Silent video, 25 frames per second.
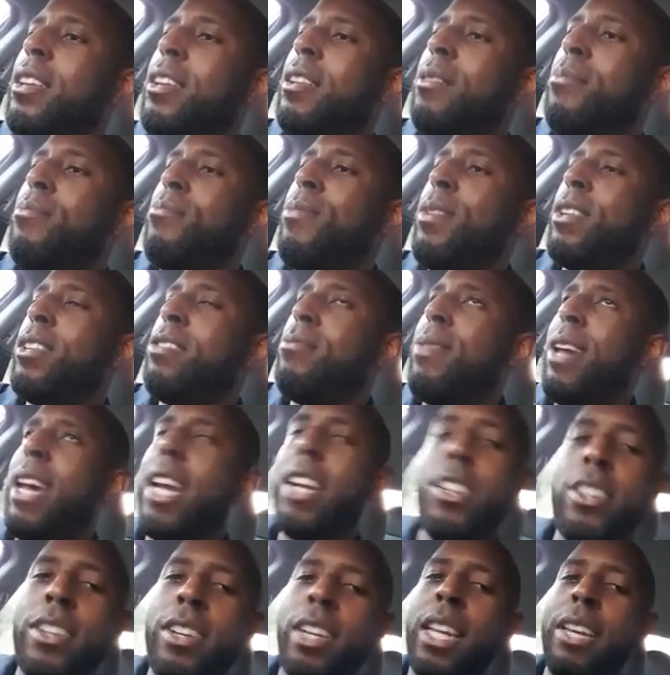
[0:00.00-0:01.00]

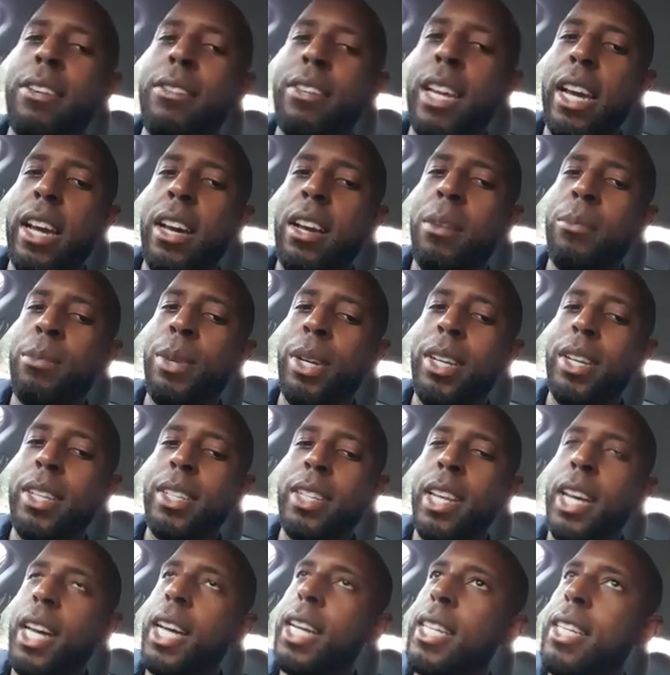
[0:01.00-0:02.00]
mismatched or left out,
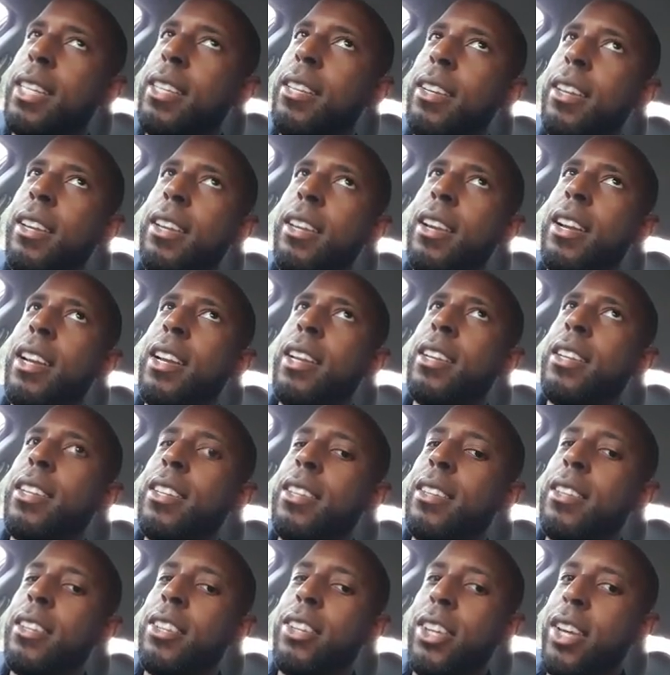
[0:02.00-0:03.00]
because honestly,
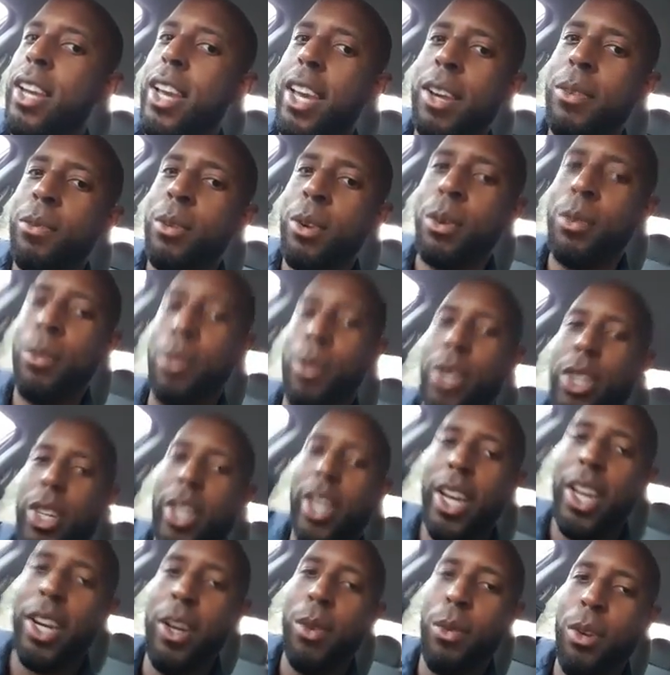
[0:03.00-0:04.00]
she had to work with what
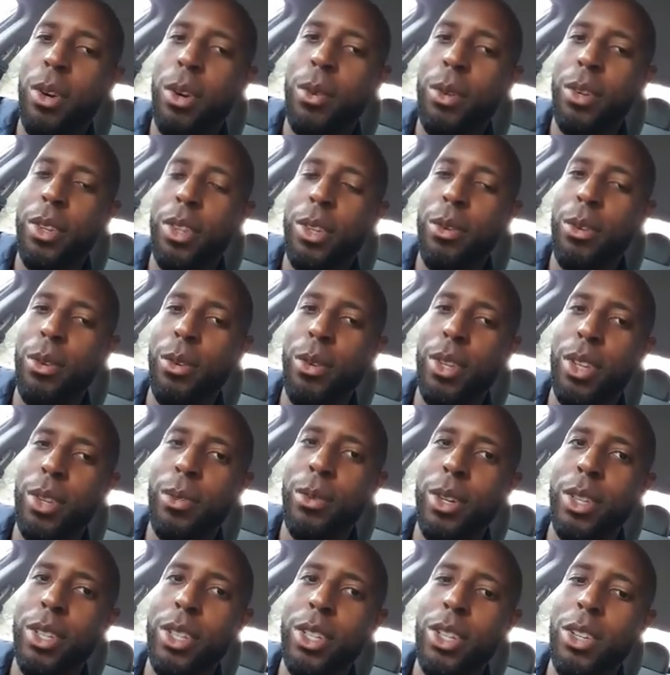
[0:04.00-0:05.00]
she had to work with. There really
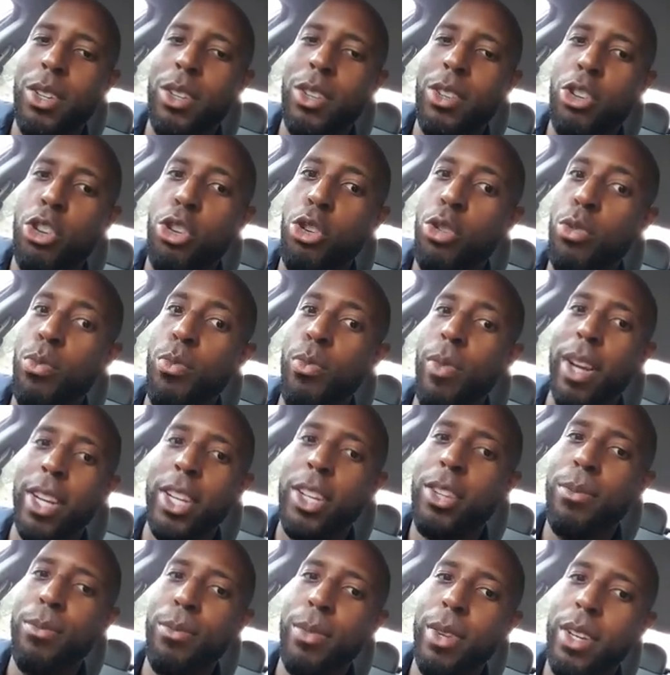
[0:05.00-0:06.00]
wasn't too
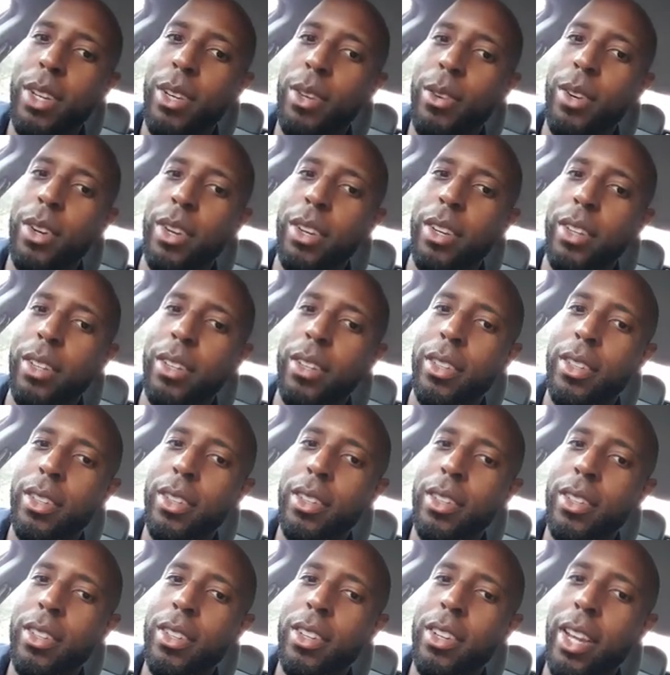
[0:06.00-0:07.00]
much material
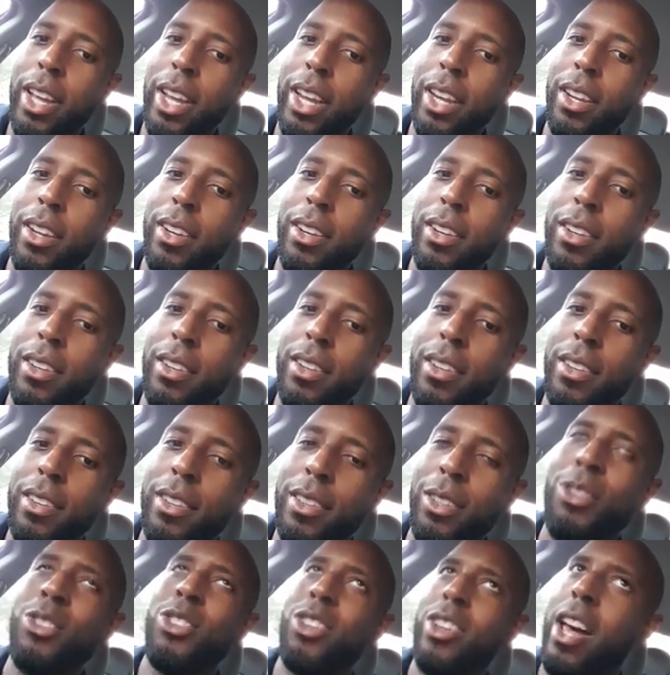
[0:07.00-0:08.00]
to like.
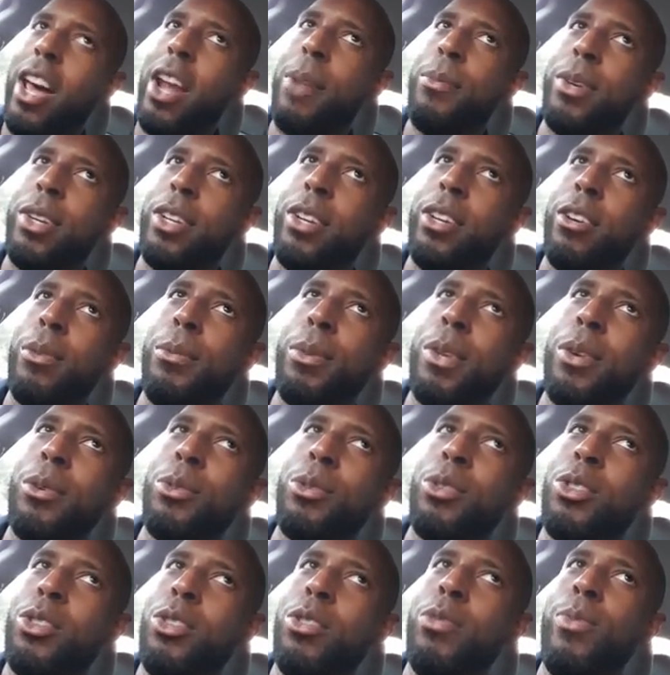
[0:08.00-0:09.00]
There was a lot of material, but there
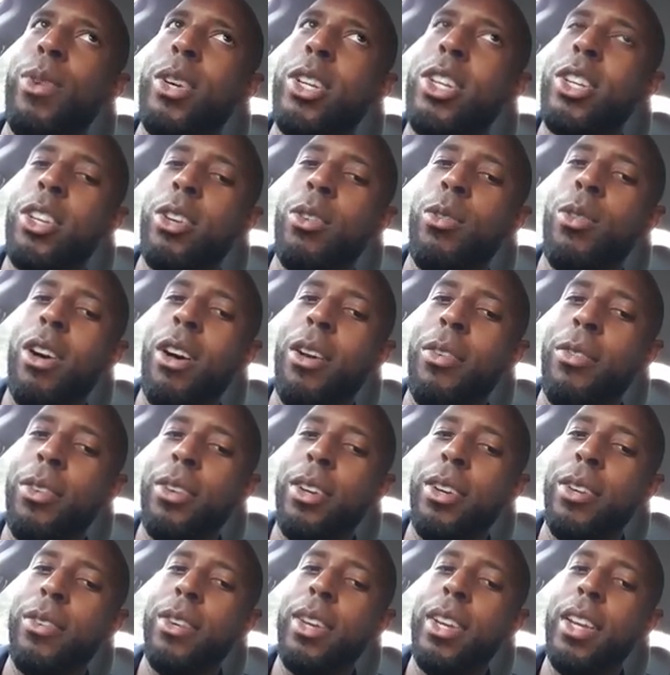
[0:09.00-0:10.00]
wasn't too much to go off
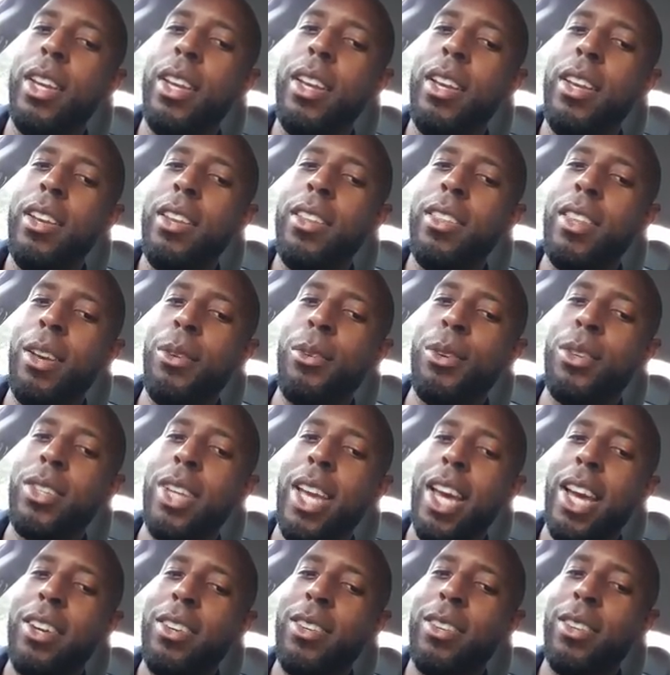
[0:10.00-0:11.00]
of that was
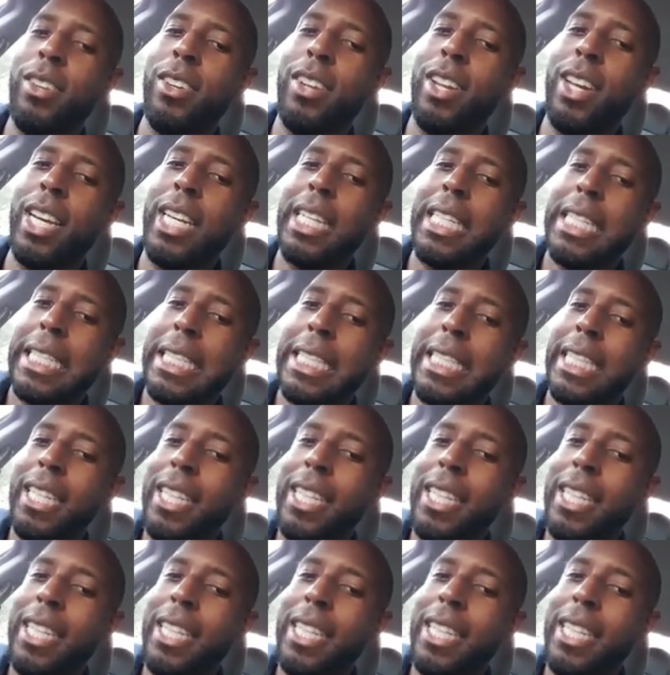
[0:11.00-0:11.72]
actually like